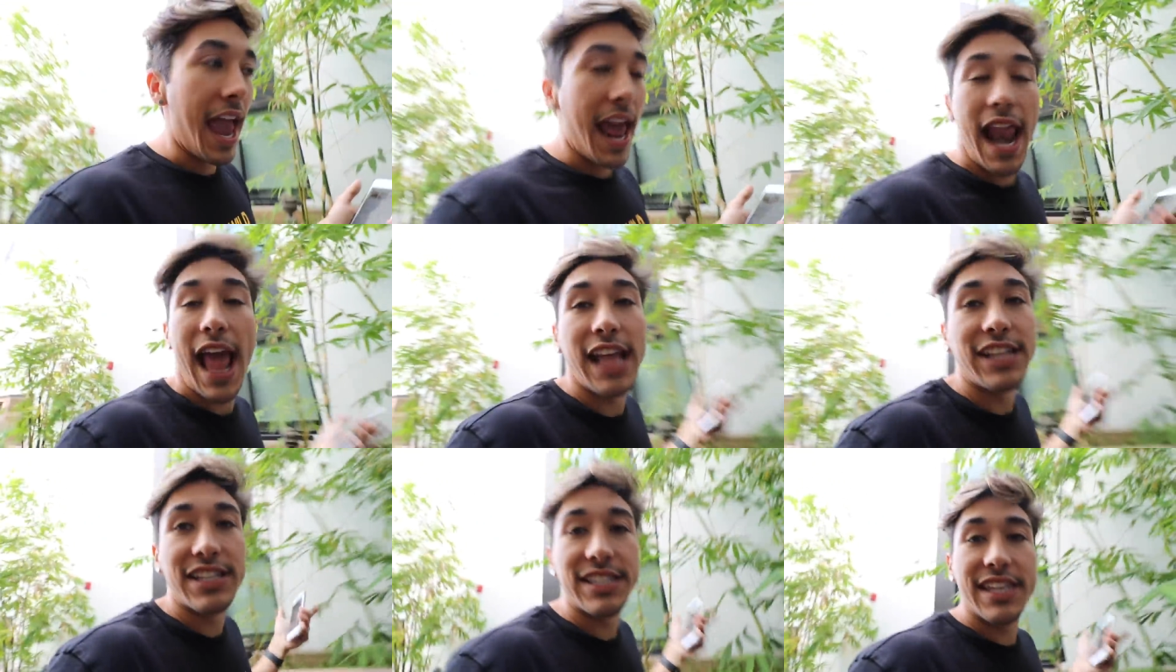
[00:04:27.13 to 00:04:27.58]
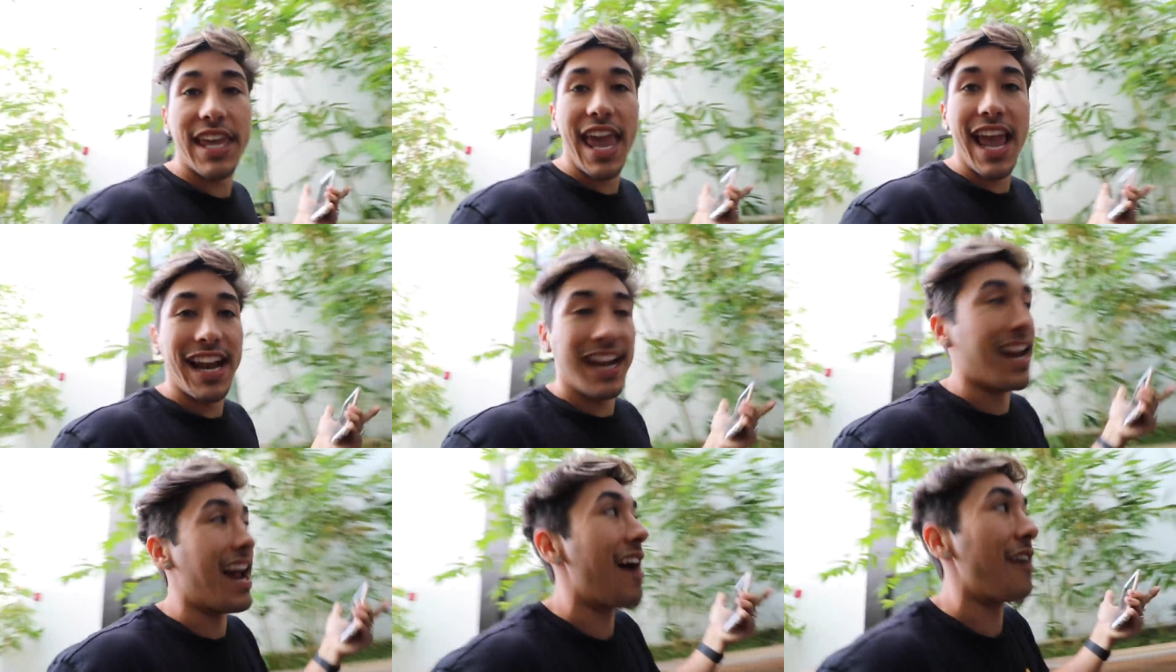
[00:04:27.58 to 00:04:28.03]
and I just
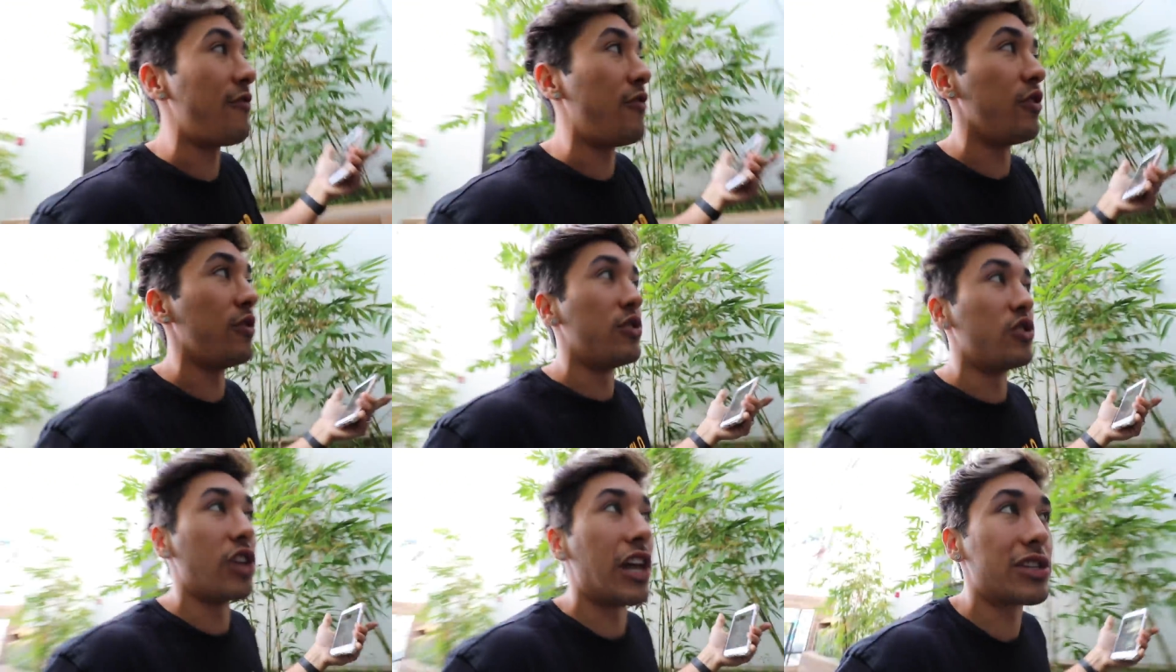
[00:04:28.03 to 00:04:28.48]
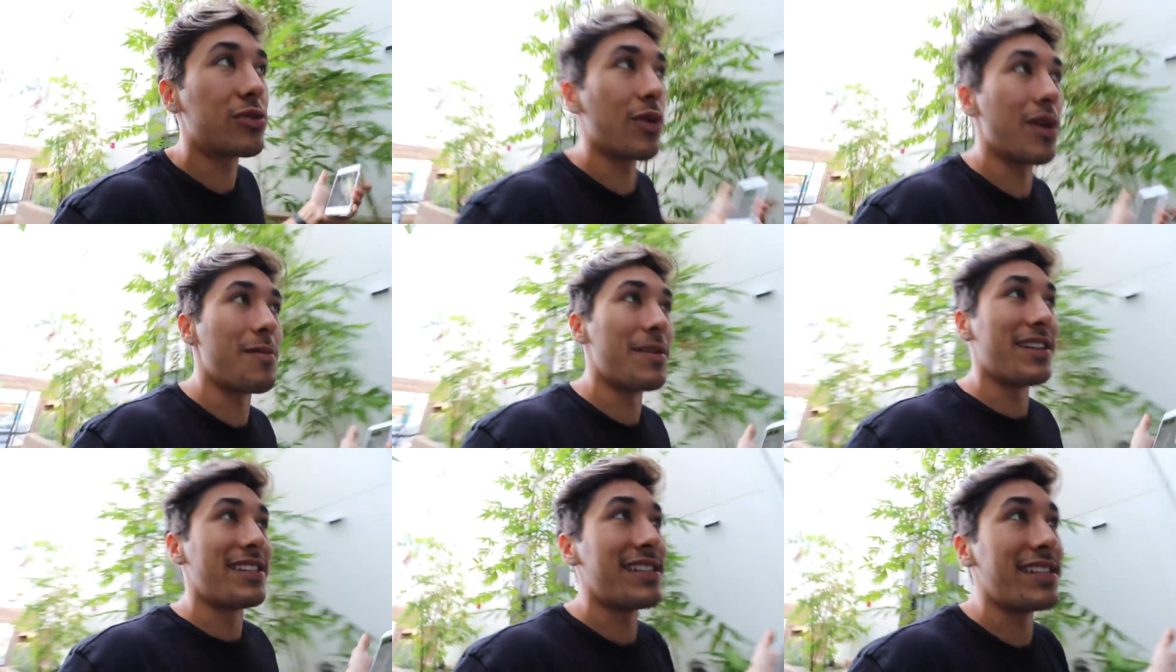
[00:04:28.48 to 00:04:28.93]
can't eat hot food. So that's what
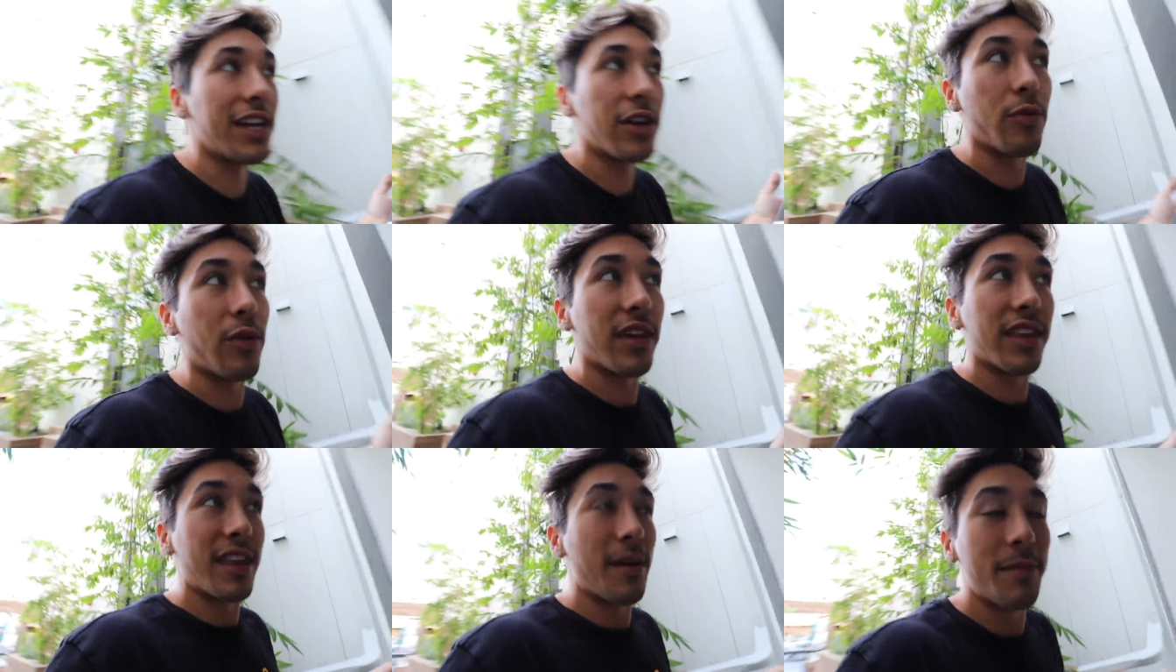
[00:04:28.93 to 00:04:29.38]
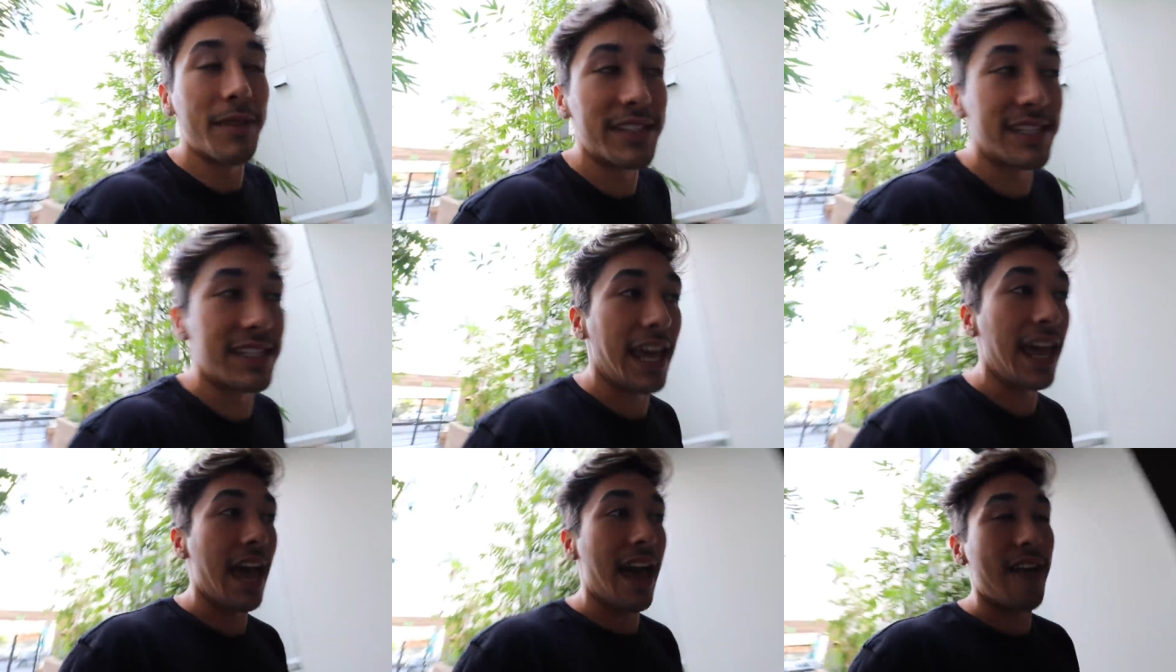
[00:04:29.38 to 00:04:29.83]
I'm gonna stick with. I'm gonna
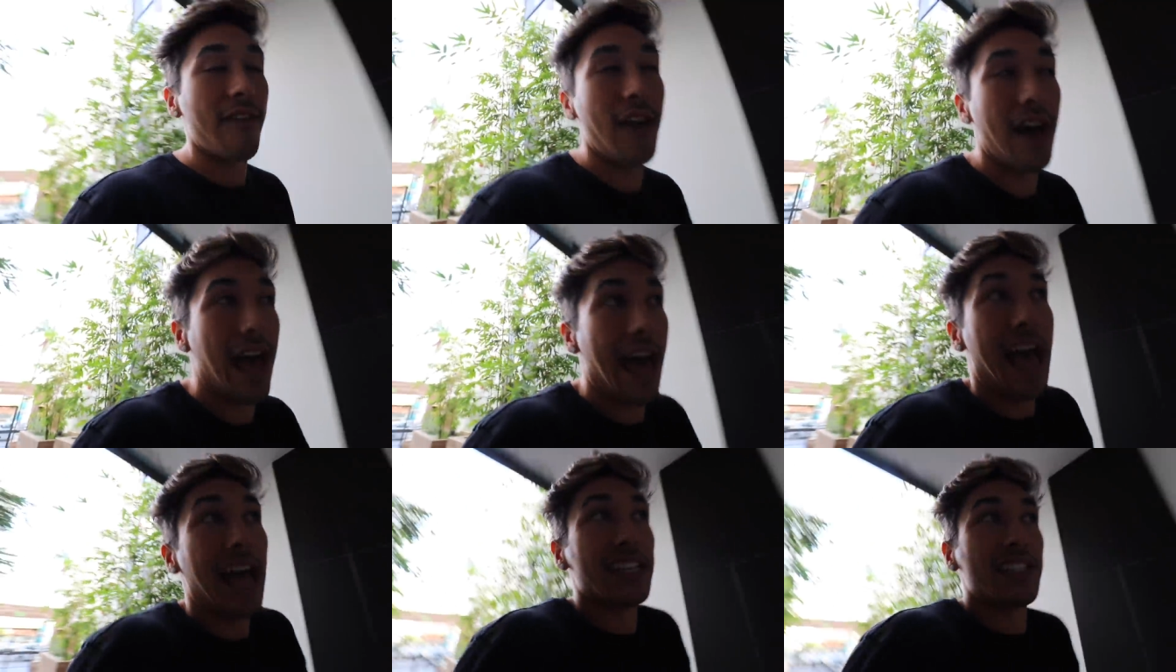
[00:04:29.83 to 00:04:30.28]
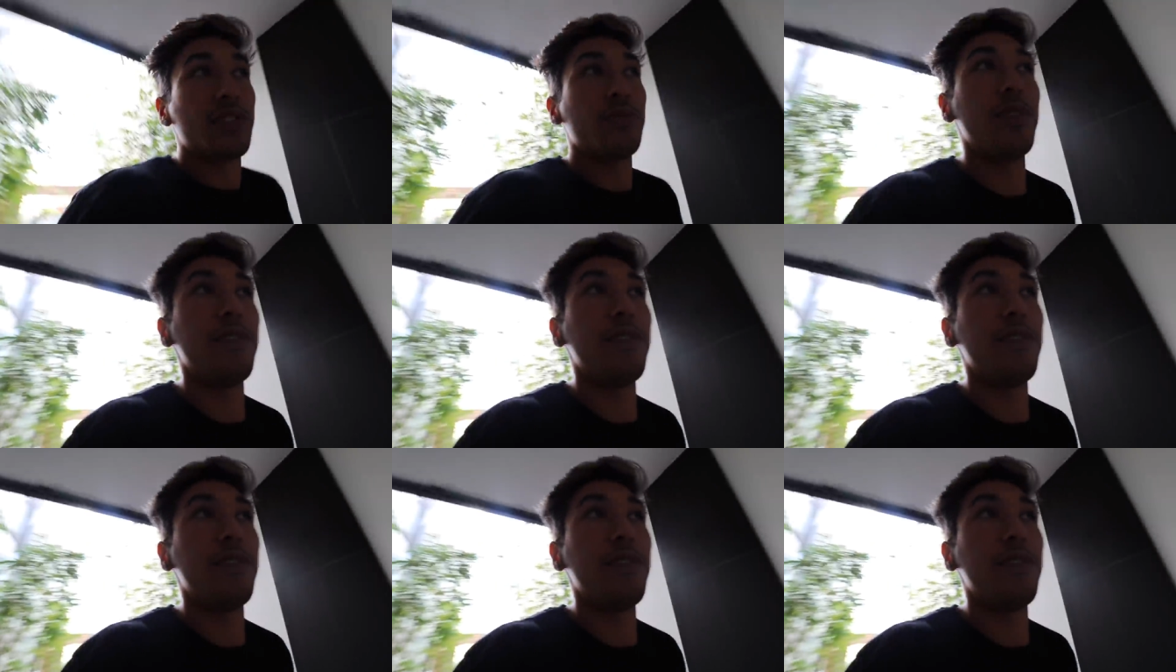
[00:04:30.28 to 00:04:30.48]
say I have acid